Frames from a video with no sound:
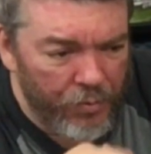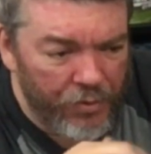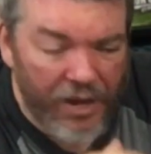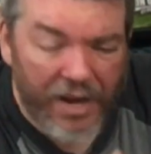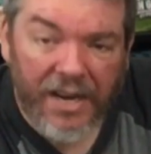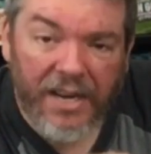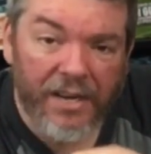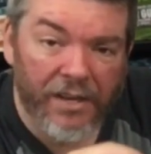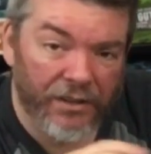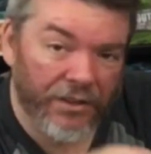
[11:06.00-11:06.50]

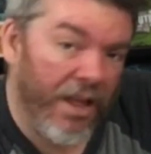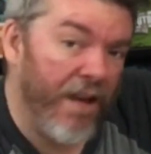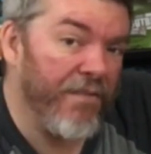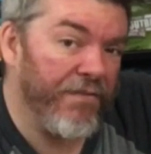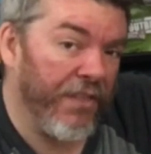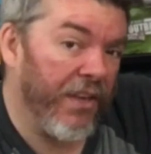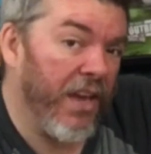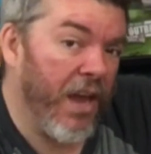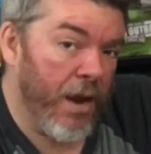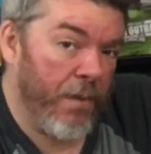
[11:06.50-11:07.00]
They
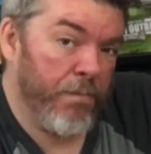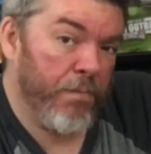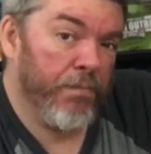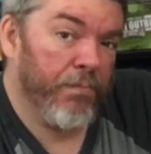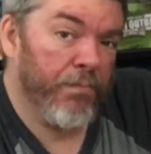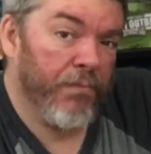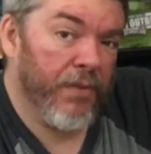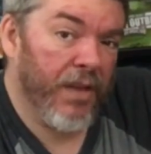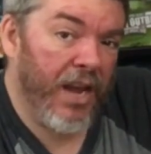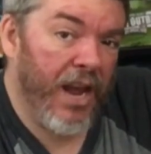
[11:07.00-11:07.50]
love the game.
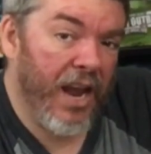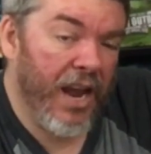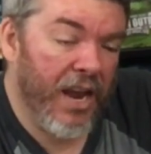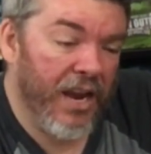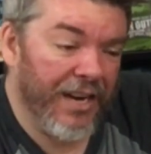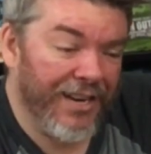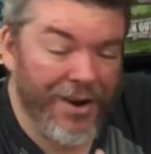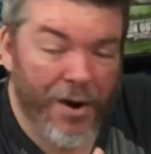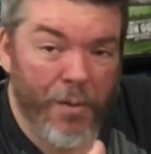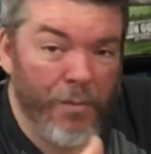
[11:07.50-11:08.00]

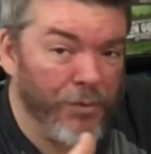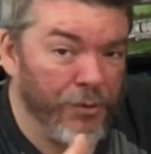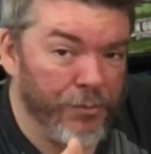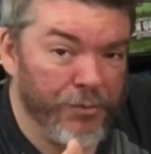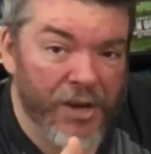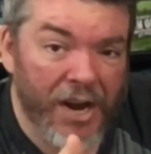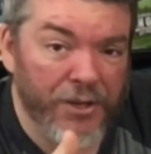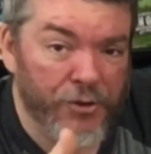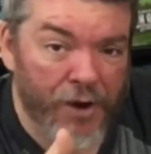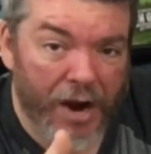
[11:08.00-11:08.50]
And I
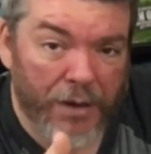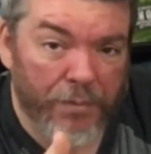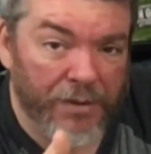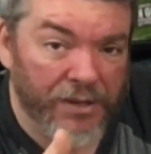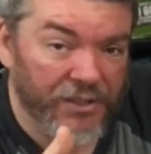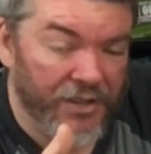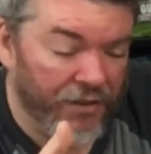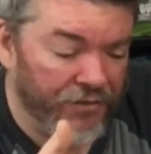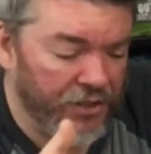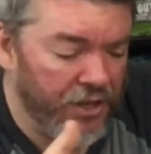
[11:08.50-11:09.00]
almost sidetracked
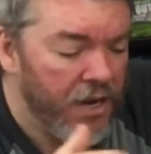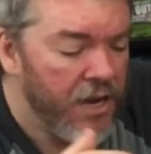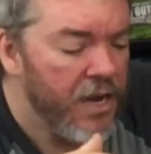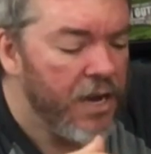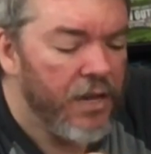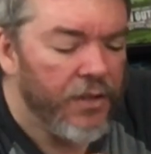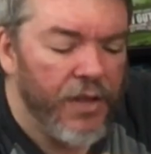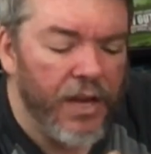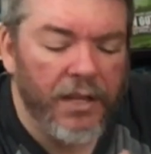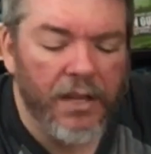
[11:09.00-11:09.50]
myself. See,
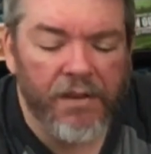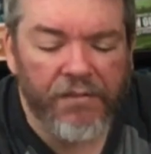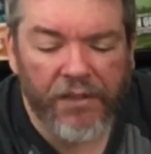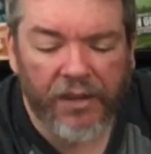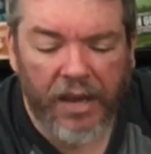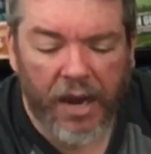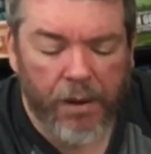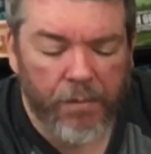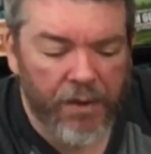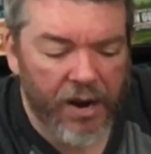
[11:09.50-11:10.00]
they love
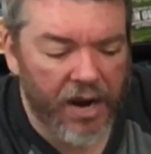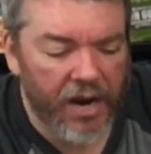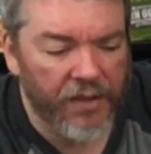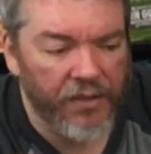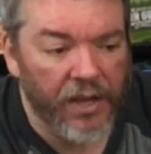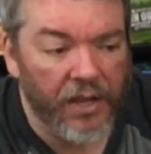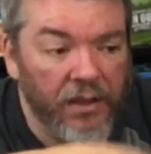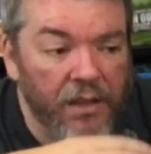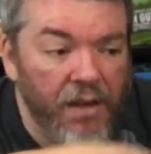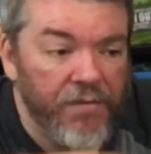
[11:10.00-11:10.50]
the game,
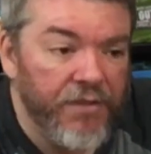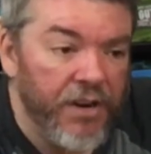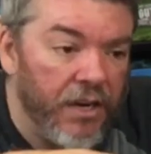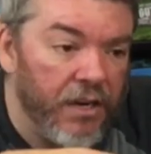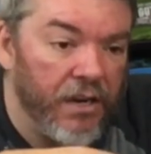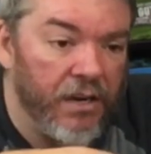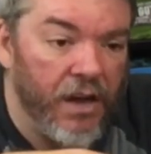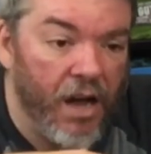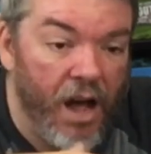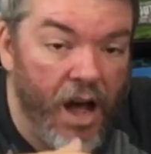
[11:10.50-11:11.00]
and they loved
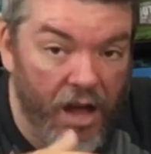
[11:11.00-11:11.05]
it.